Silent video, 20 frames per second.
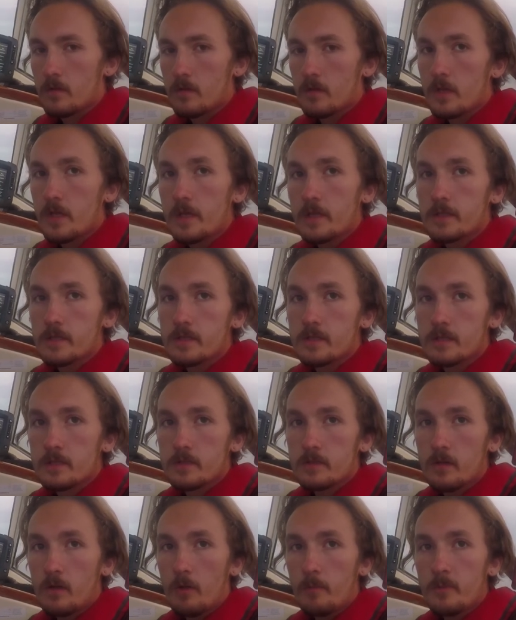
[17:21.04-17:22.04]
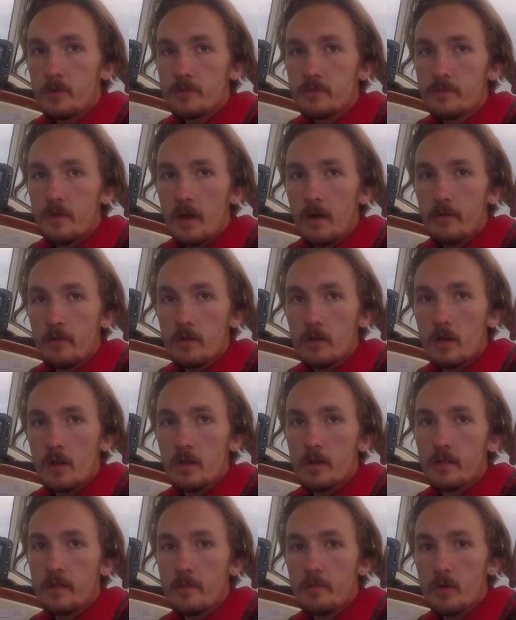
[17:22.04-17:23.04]
It's almost five
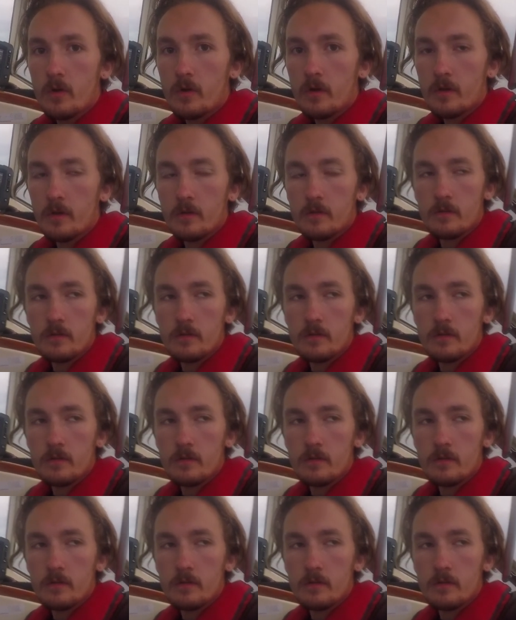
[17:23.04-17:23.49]
o'clock in the morning.